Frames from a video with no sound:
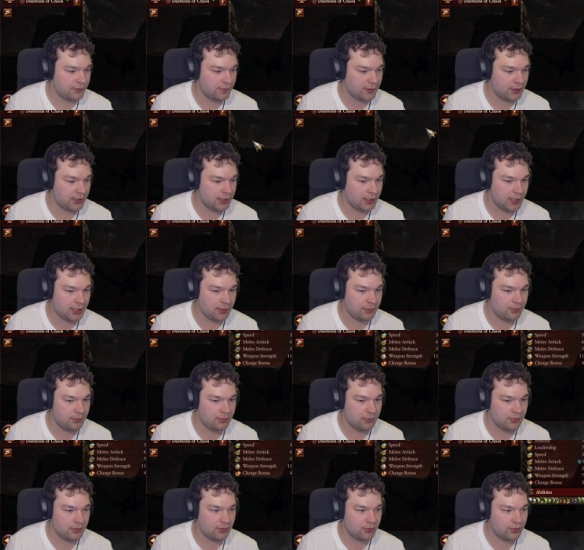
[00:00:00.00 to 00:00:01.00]
the game,
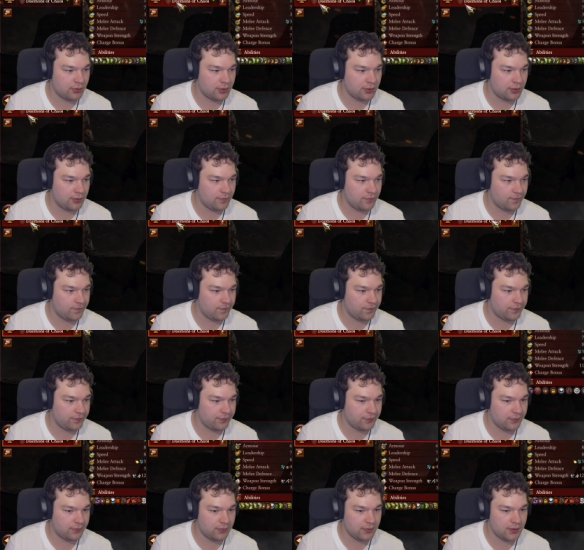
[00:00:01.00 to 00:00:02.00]
or
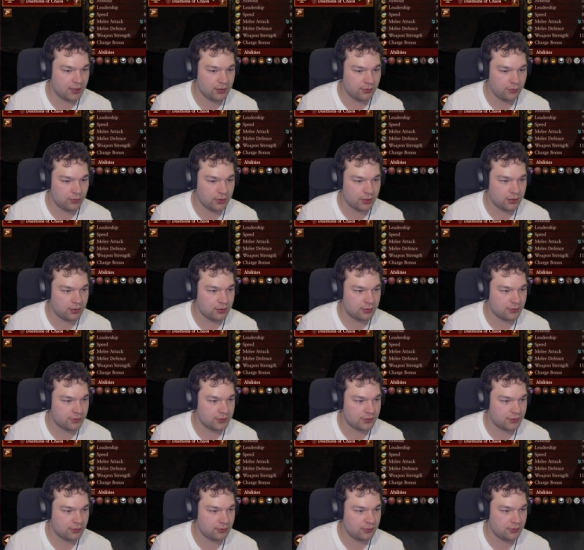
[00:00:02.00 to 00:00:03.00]
the lord,
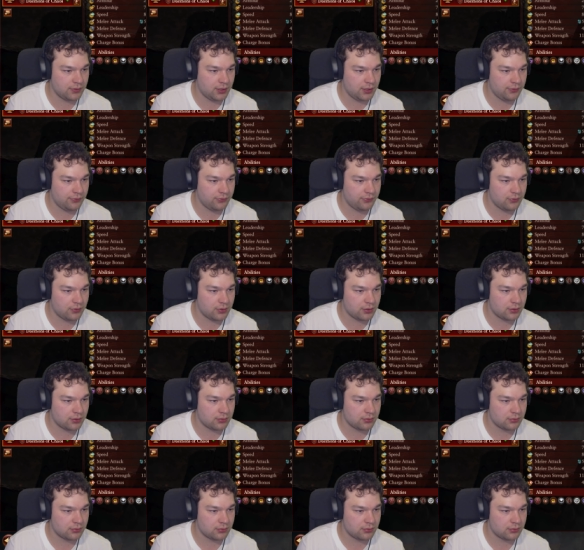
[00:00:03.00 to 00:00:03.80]
so therefore